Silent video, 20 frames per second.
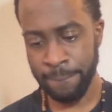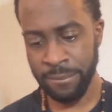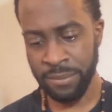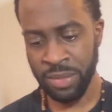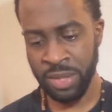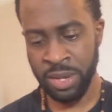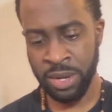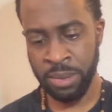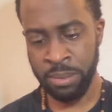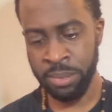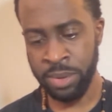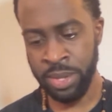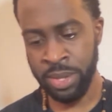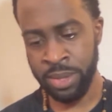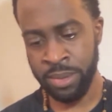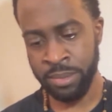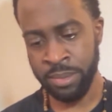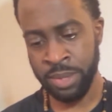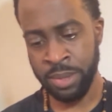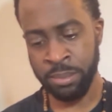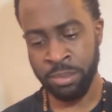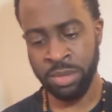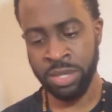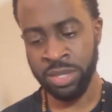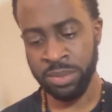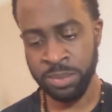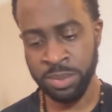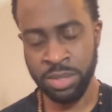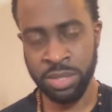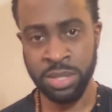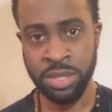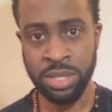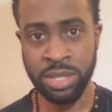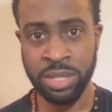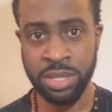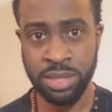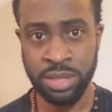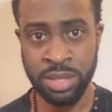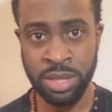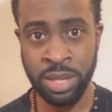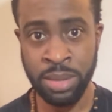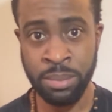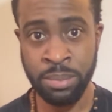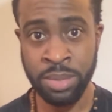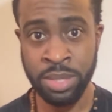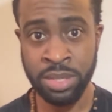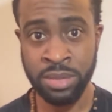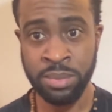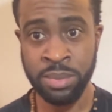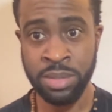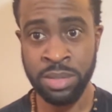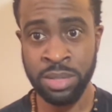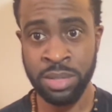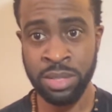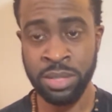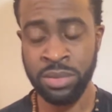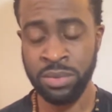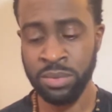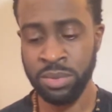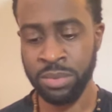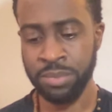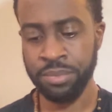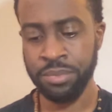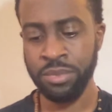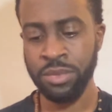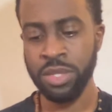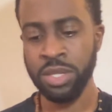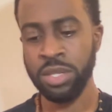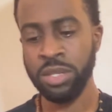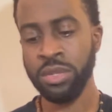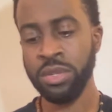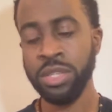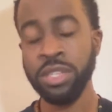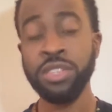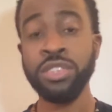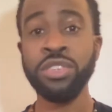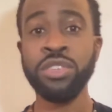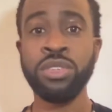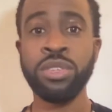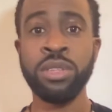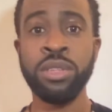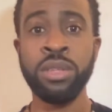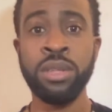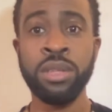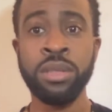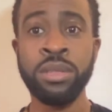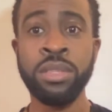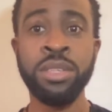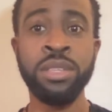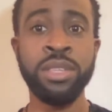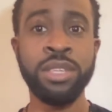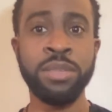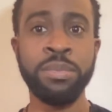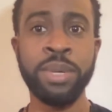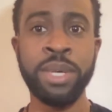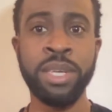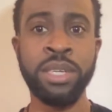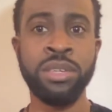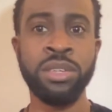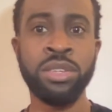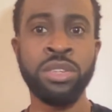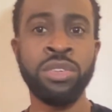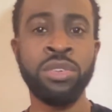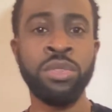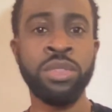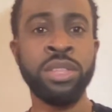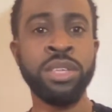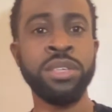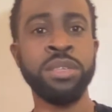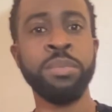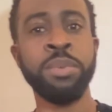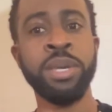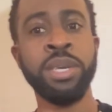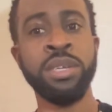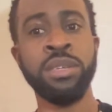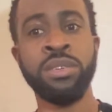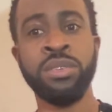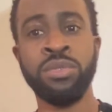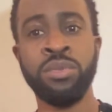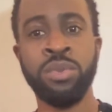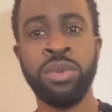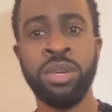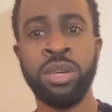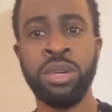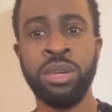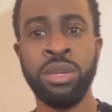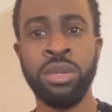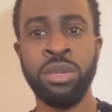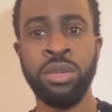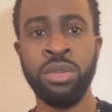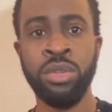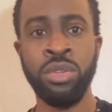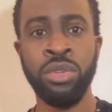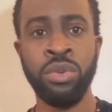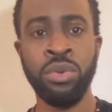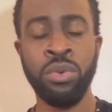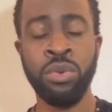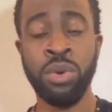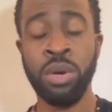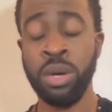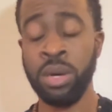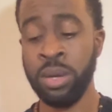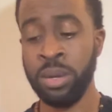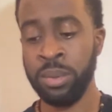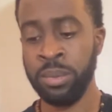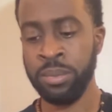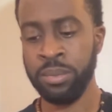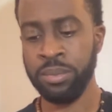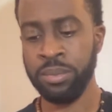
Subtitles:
and it brings me to this. It brings me to this one. So this is to this page. So this page is where you